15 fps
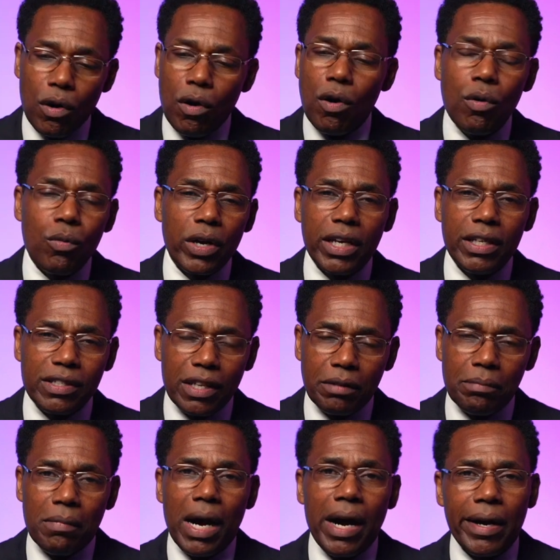always
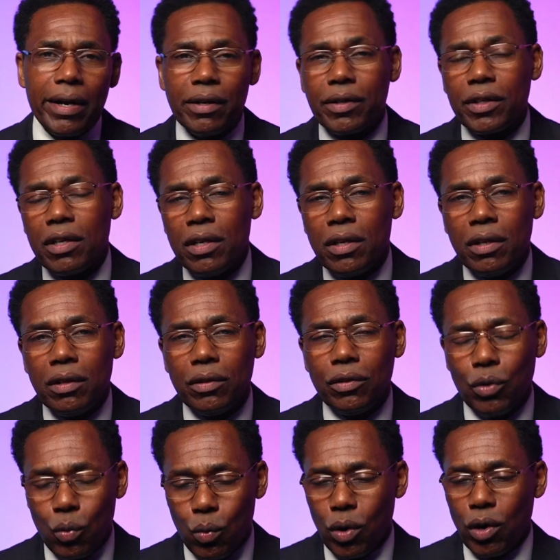admired
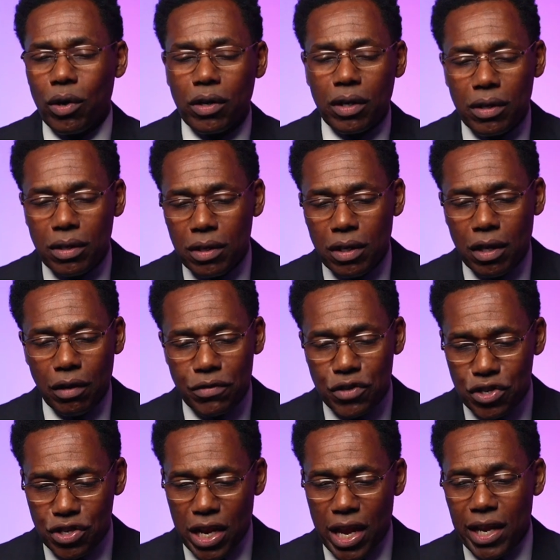the work of
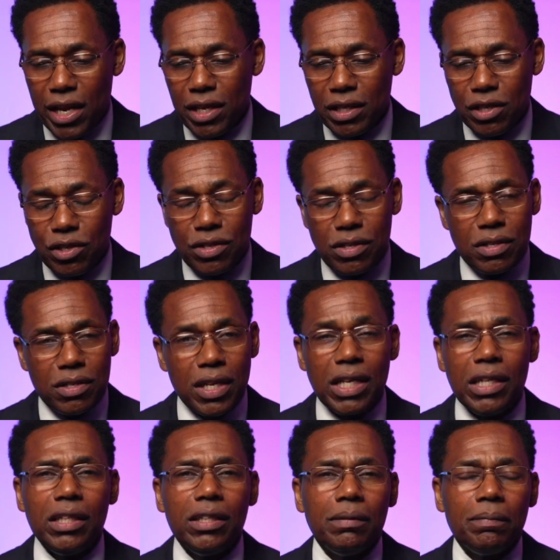Shay and his
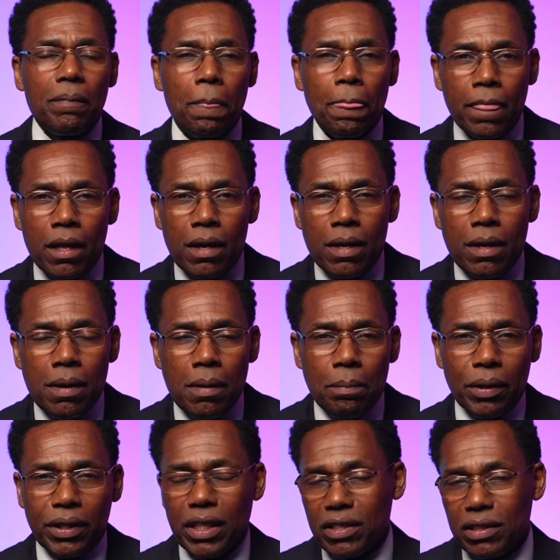team,
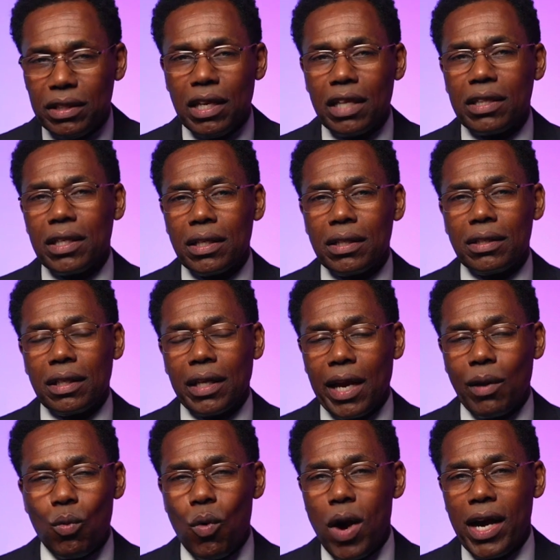but there's nothing
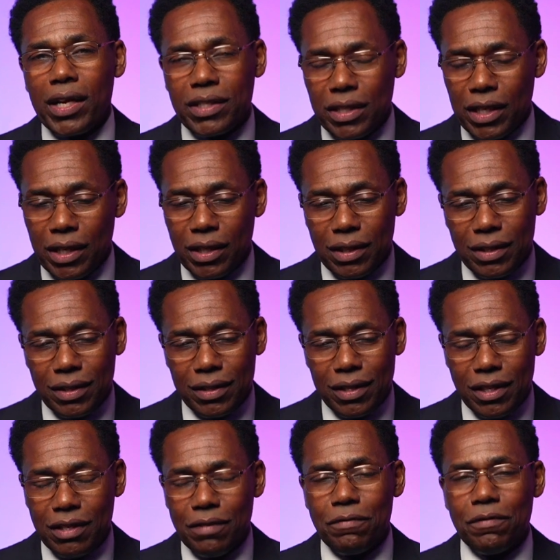like watching
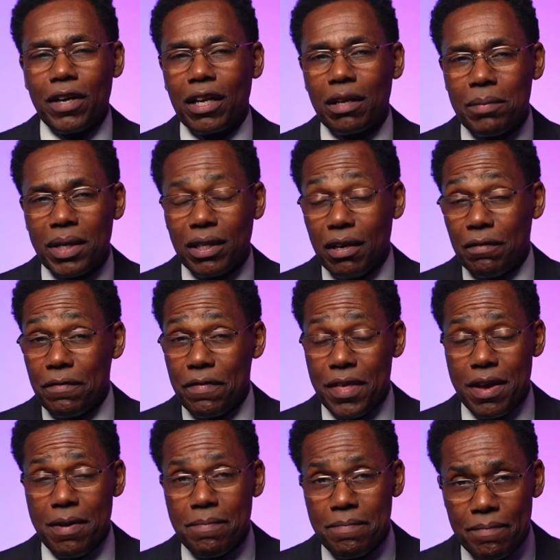the development of
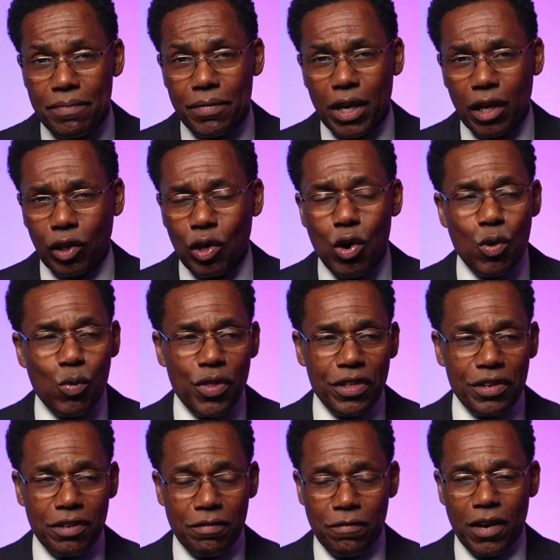them along with
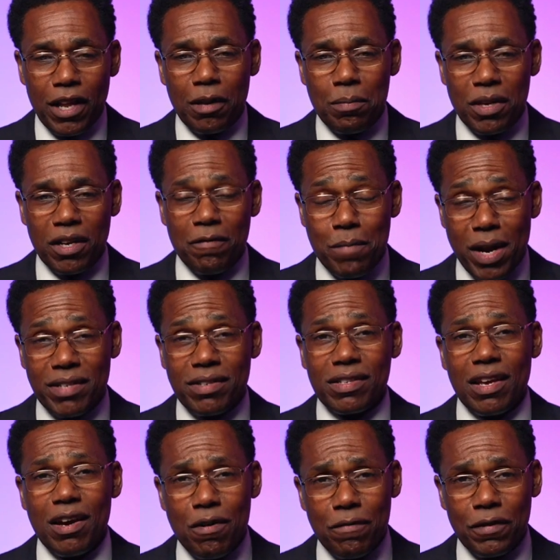the development of
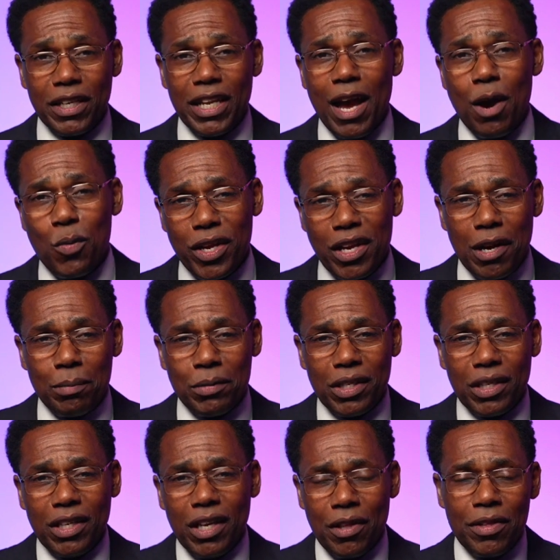myself. And now we come
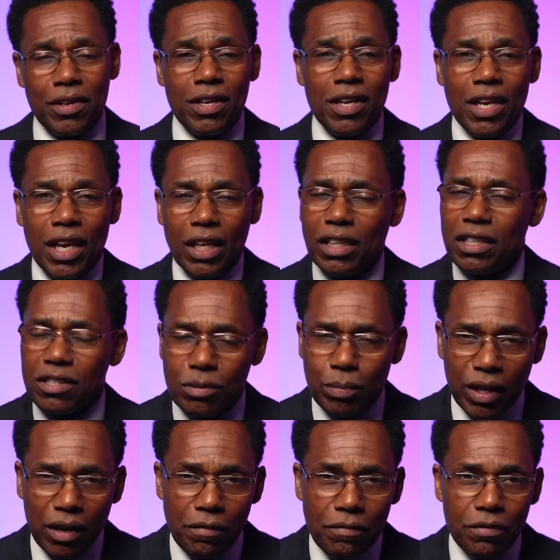together, and this has
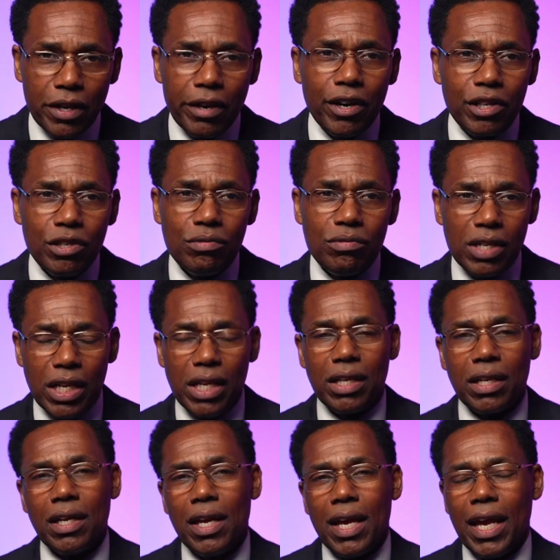been a very
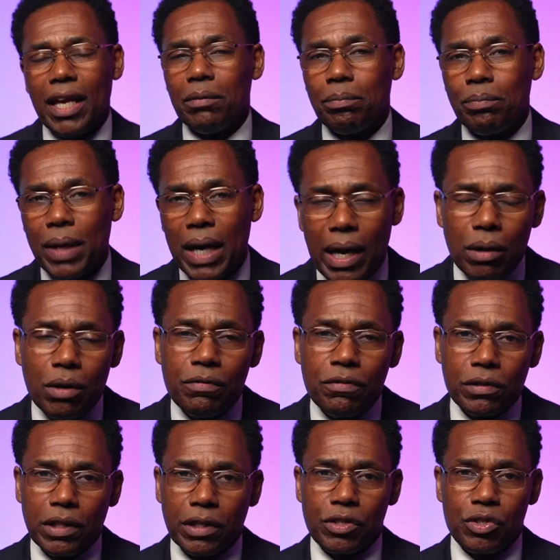unique and
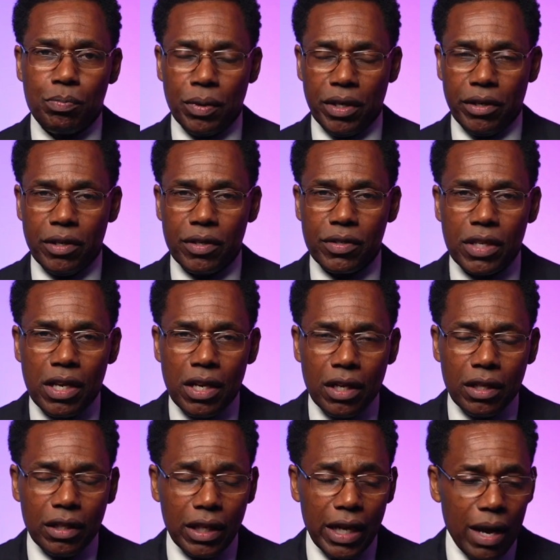powerful experience
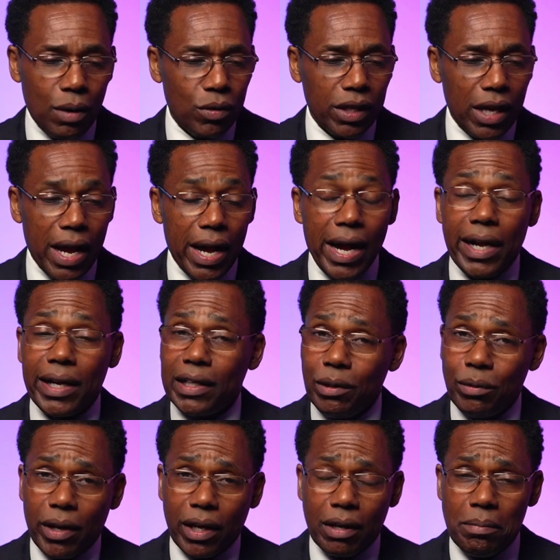that I would
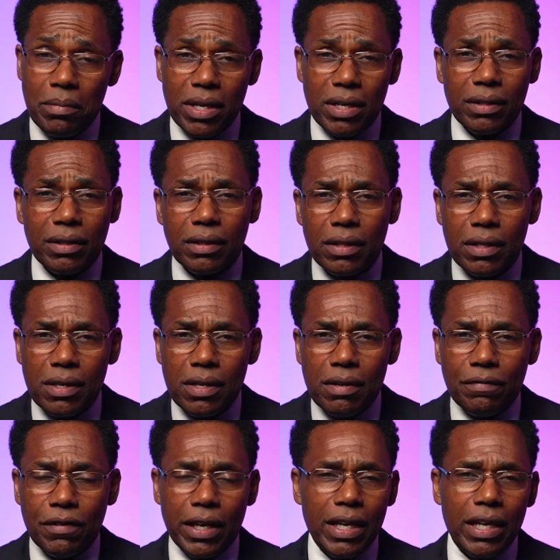highly recommend
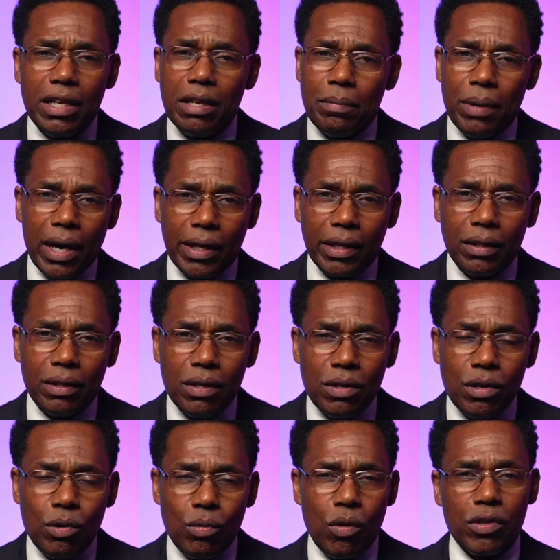for anybody
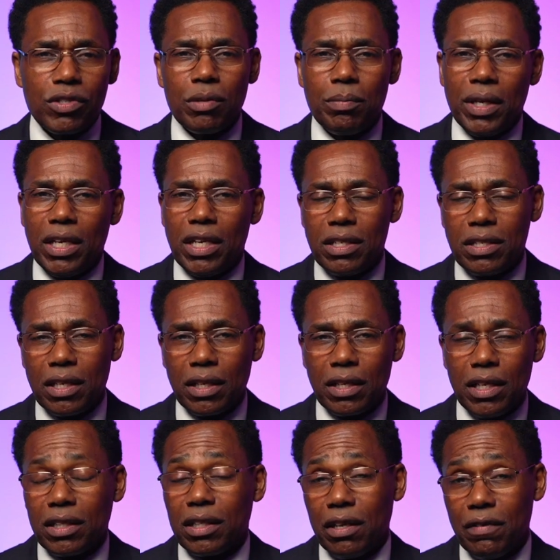who wants to begin to
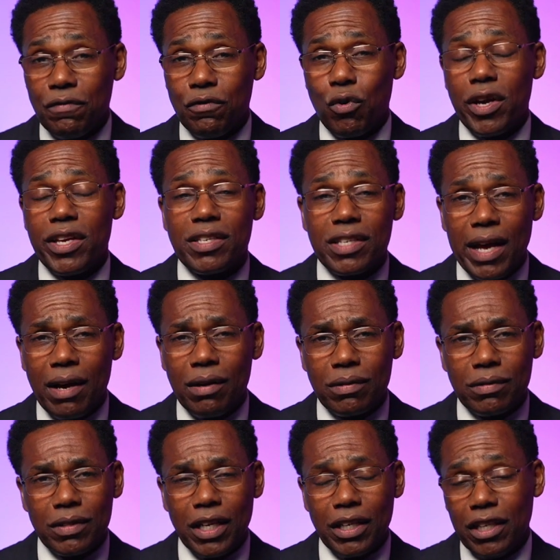get their voice
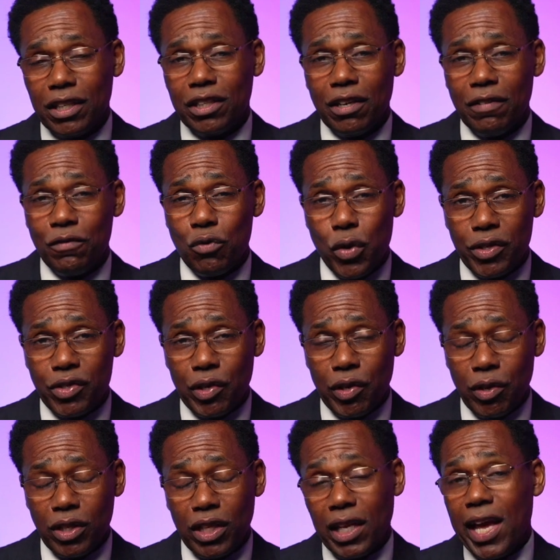out and get their voice
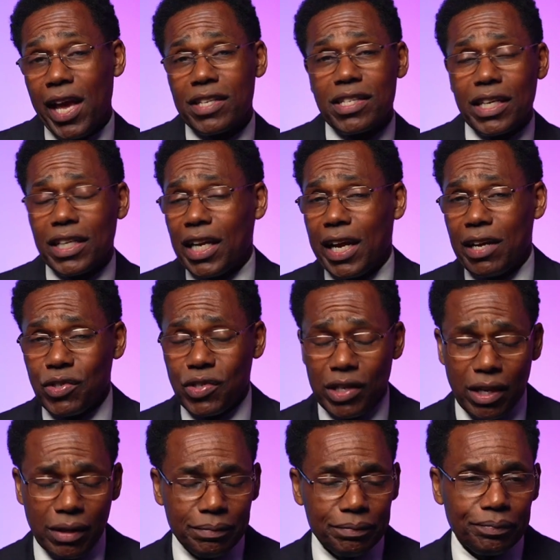heard. The last thing that I'll
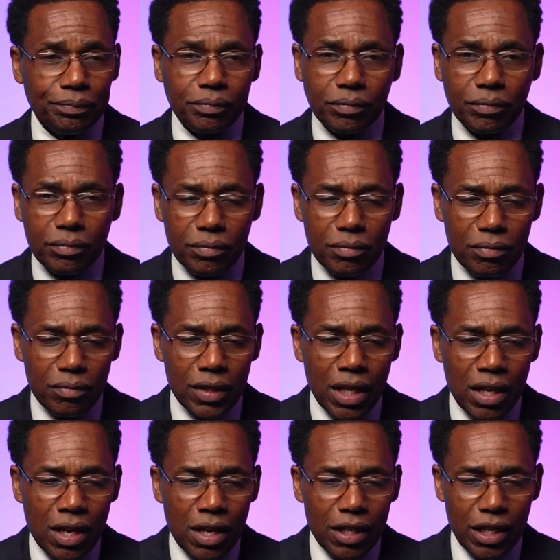say
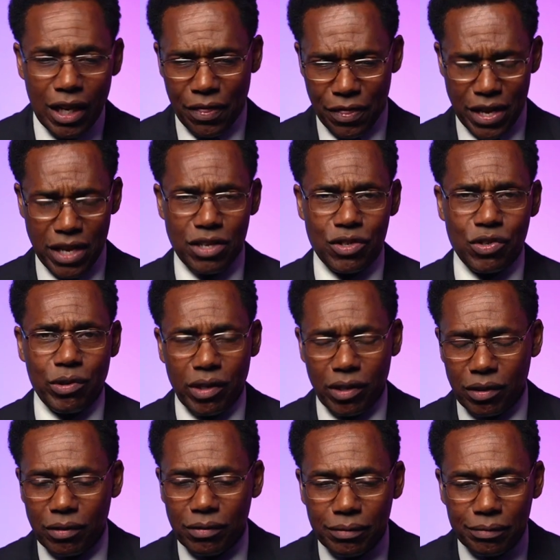that I think is
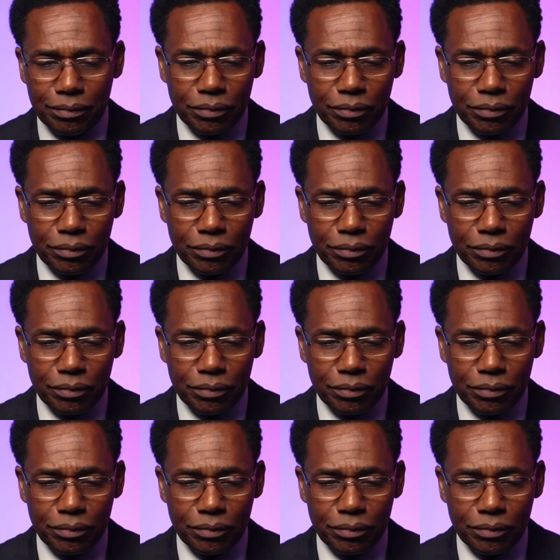critical.